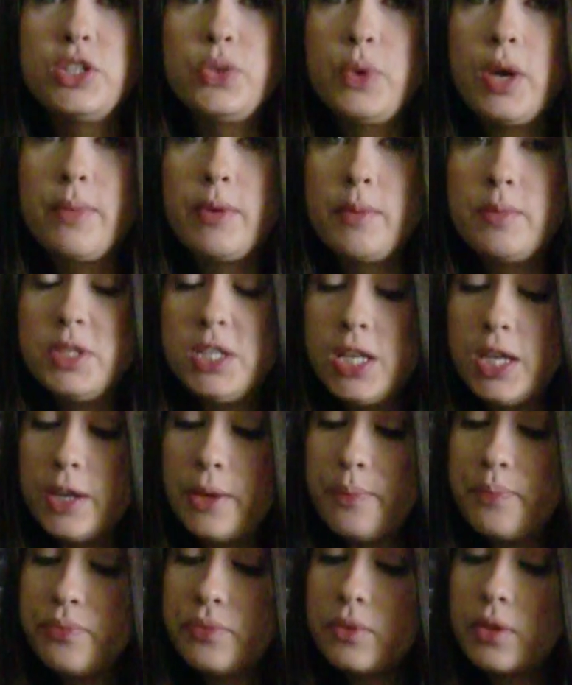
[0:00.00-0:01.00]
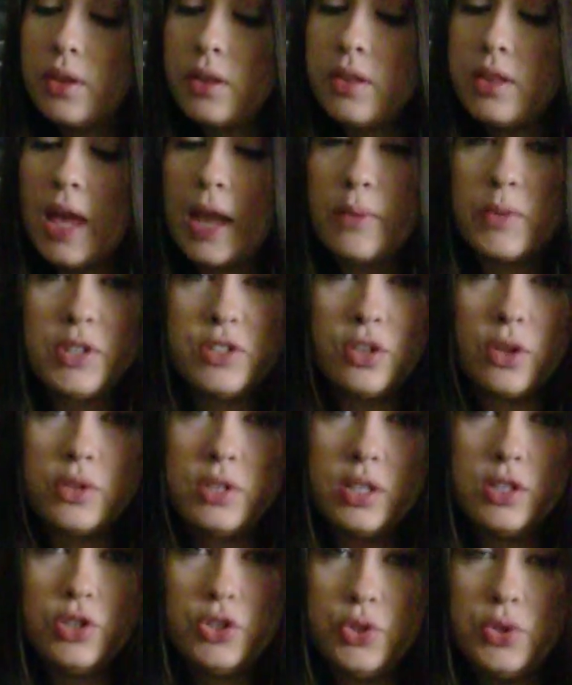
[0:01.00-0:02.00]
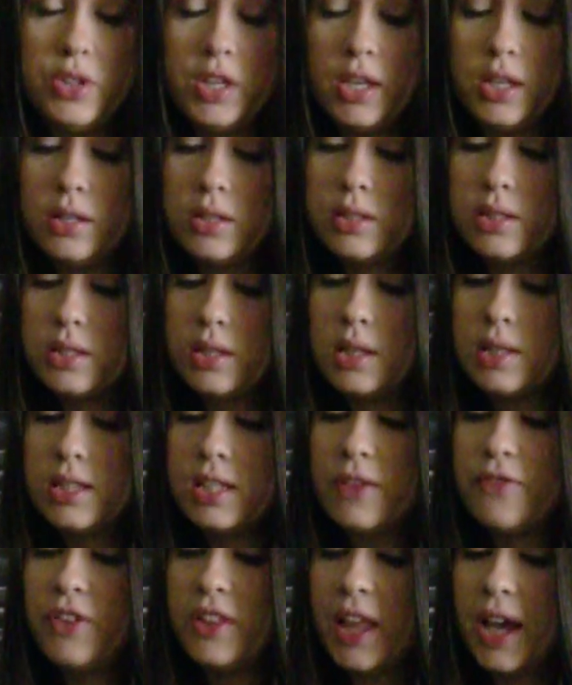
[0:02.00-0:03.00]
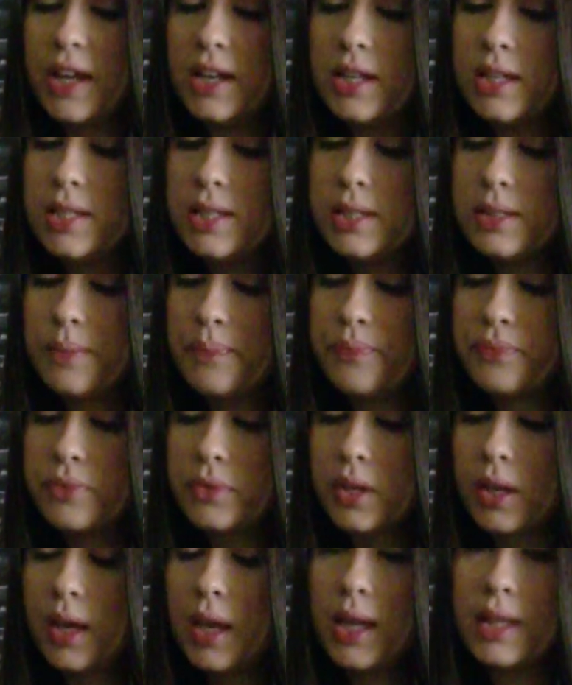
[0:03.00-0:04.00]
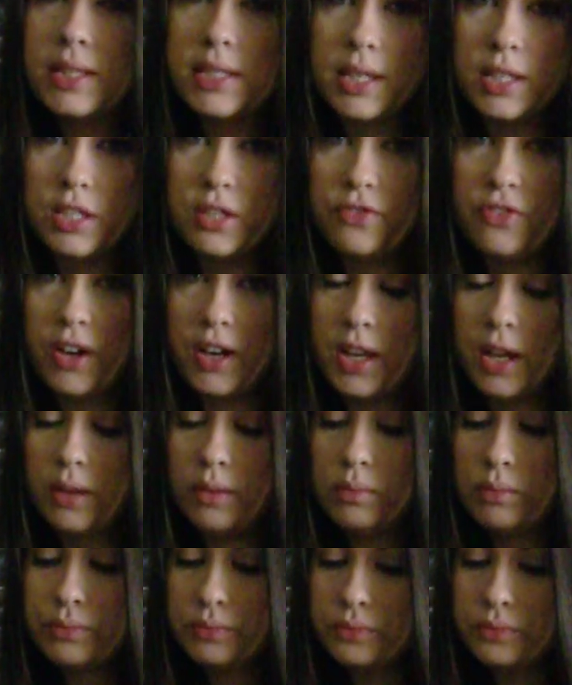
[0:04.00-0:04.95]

to WebMD, that results in two things: encephalitis and schizophrenia.